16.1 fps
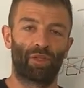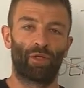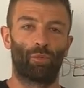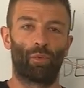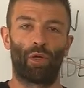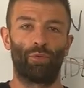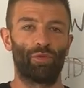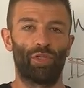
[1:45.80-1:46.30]

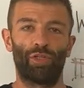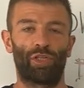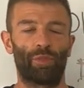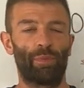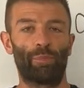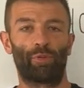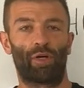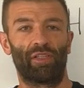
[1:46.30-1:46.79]
well, you could
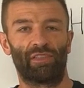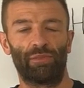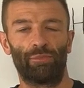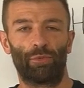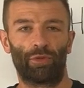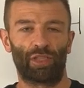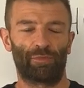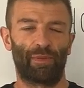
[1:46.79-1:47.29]
be pricing
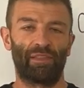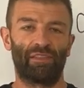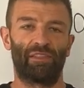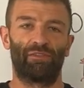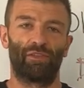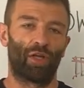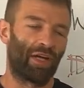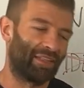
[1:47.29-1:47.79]
more
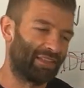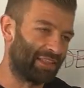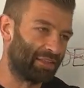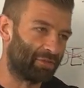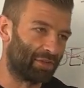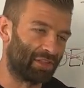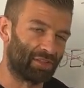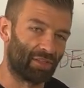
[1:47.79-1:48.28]
expensive lighting,
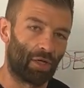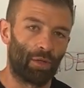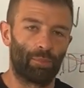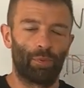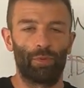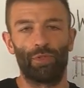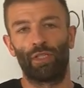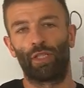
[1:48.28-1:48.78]
for
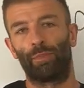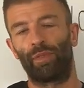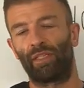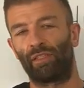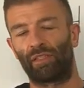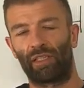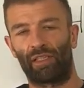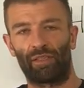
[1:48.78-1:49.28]
example, you could
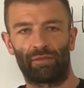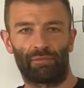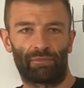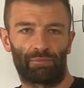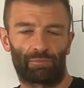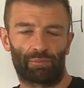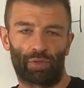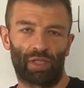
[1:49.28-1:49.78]
be
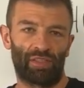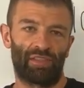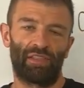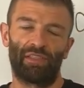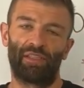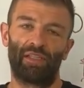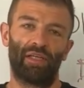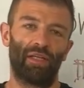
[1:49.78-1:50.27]

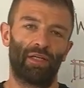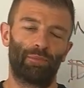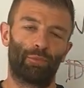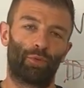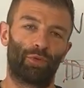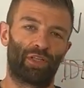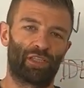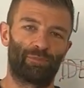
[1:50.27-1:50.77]
pricing
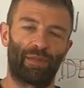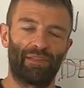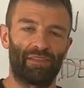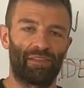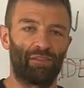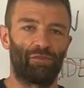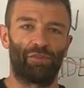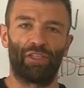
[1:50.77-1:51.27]
more
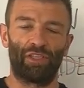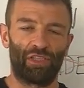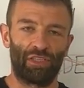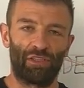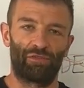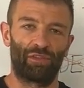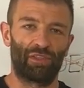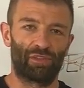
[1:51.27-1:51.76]
expensive
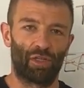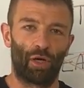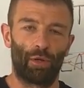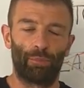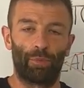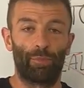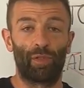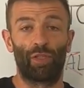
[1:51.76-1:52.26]
finishes, for
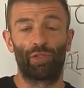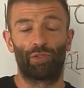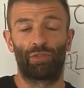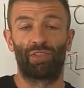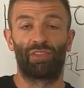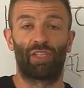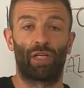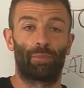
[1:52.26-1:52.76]
example, because you're
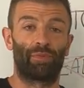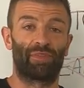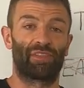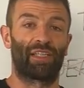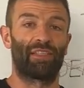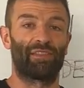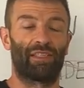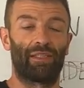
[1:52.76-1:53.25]

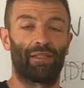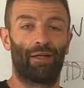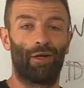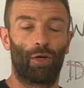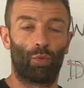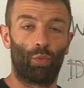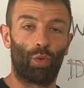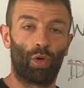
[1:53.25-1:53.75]
interpreting
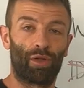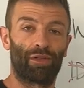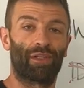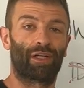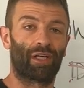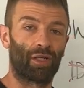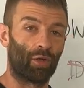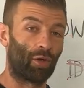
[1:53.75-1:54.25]
what the
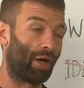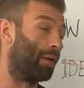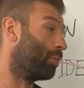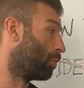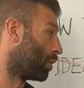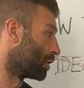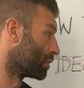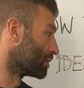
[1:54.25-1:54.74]
client
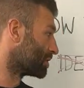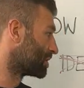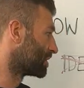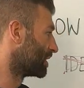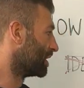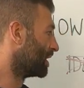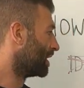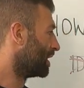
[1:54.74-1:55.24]
wants,
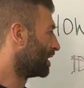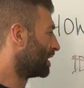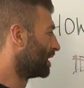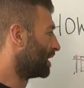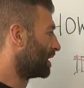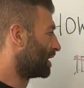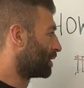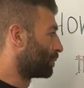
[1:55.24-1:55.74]

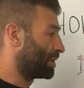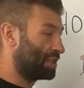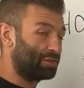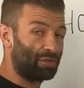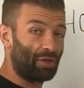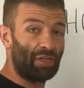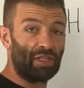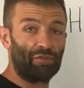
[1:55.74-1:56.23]
which is
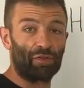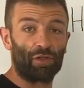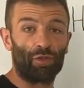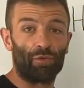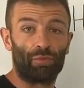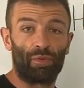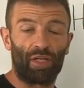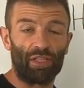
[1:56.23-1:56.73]
very
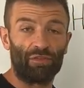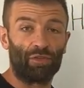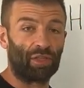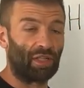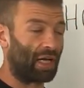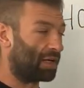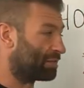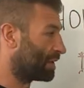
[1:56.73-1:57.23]
difficult. And you've got
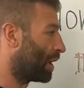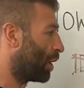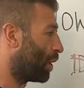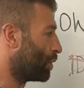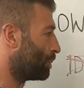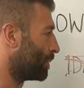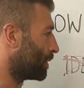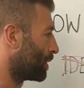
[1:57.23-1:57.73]
to have that
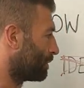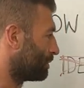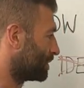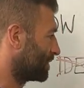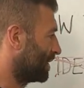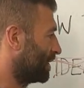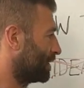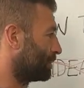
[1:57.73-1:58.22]
open
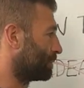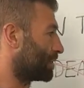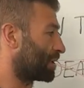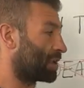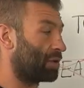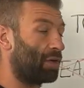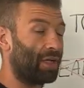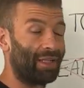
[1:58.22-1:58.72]
conversation with the
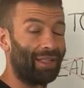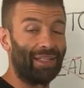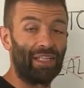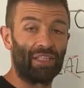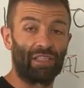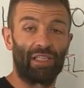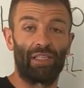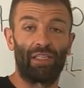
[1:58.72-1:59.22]
client
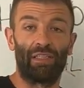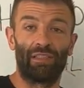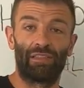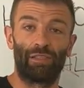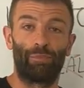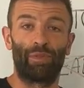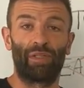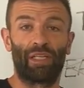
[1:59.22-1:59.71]
initially
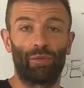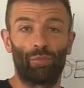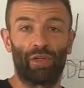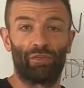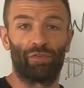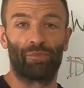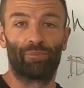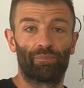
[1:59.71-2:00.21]
to begin
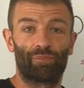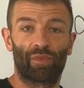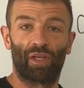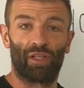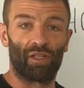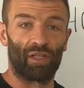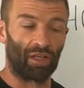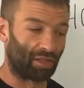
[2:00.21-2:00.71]
with,
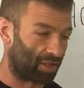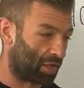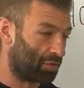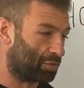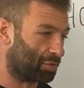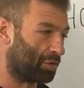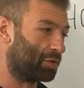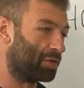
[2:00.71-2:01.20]
and go
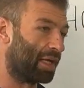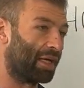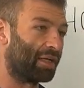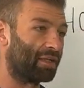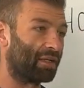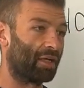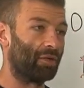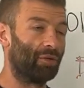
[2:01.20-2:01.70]
through that
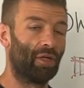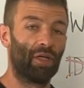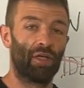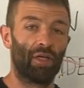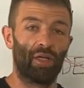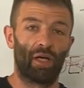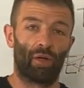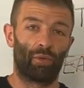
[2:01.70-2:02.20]
and go,
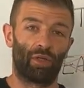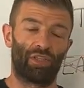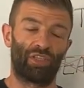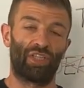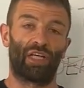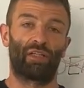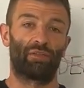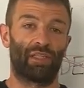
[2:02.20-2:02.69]
I want to
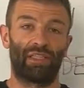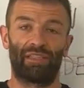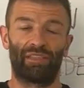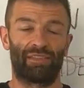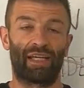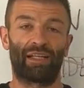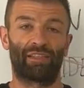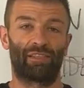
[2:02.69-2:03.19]
check the
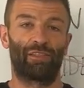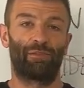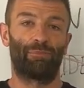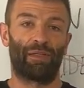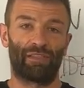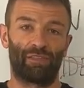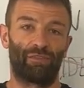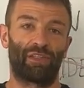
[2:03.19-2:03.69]
exact
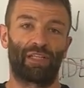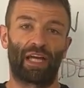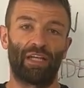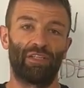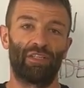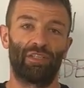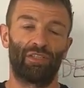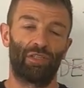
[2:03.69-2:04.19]

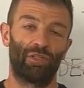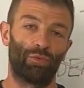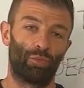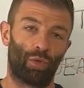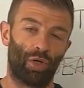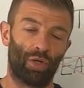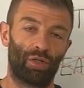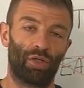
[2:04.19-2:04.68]
specification you
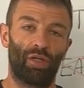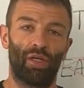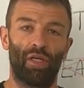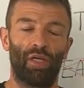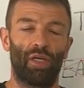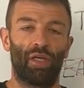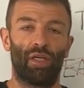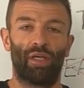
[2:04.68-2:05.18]
want,
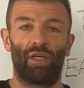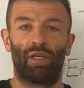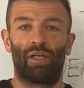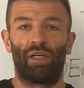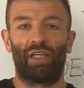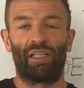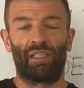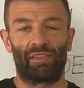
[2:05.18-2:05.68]

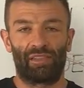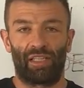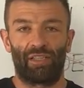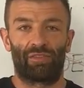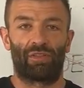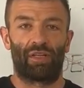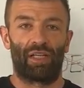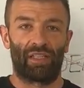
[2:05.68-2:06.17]

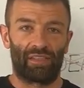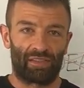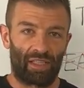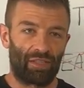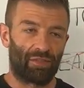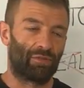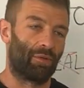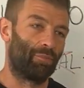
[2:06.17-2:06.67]
etc.,
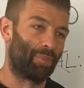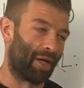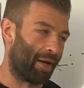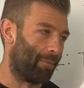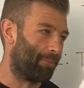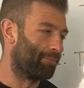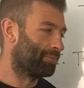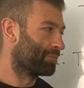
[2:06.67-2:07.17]
etc.
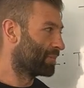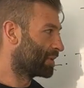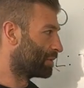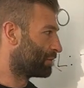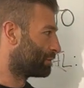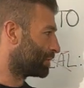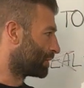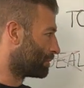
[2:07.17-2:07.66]
But
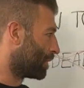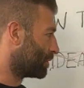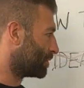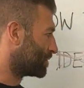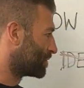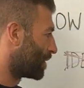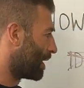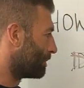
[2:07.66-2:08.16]
for the
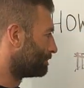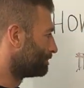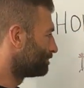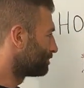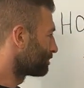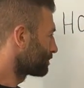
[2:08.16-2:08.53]
most time,